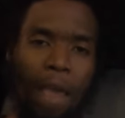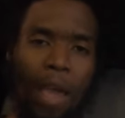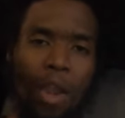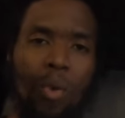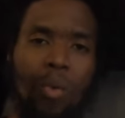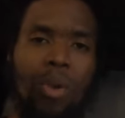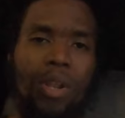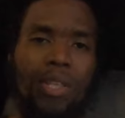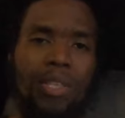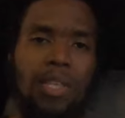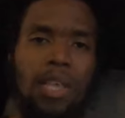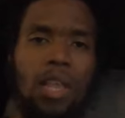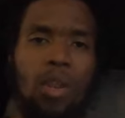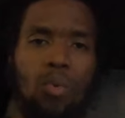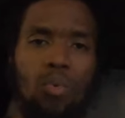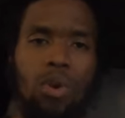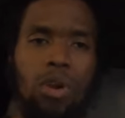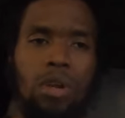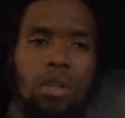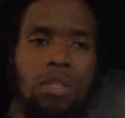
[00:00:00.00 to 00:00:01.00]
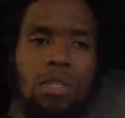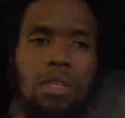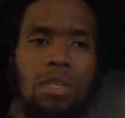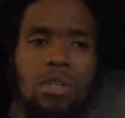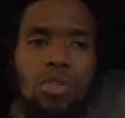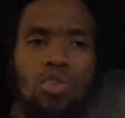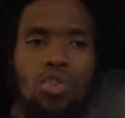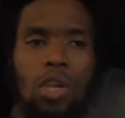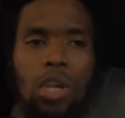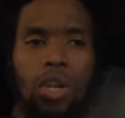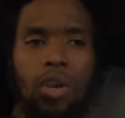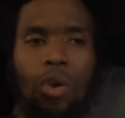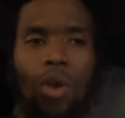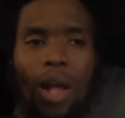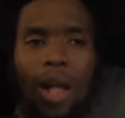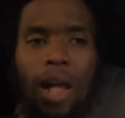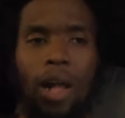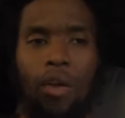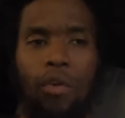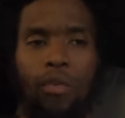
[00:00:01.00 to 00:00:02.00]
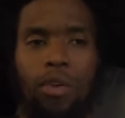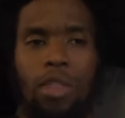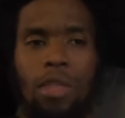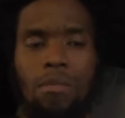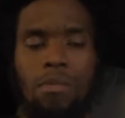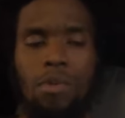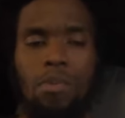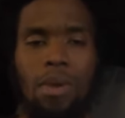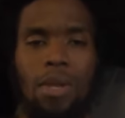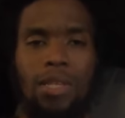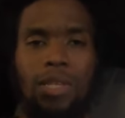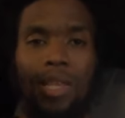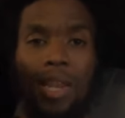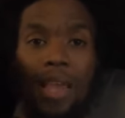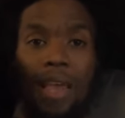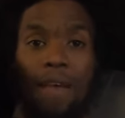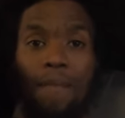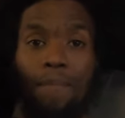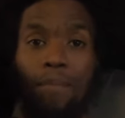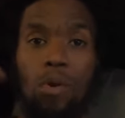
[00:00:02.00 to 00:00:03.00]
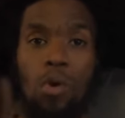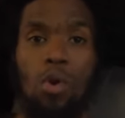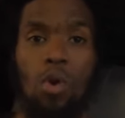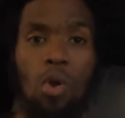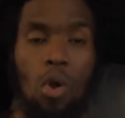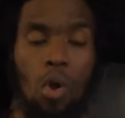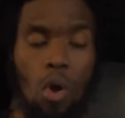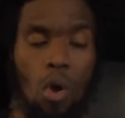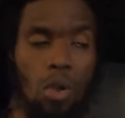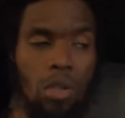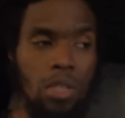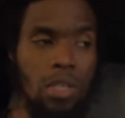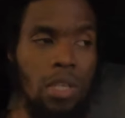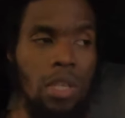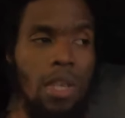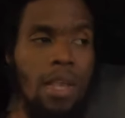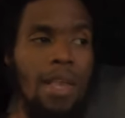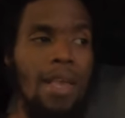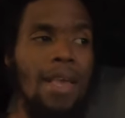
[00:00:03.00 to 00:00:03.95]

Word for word: I don't want to say the word to trigger no algorithms but it's gonna have protocols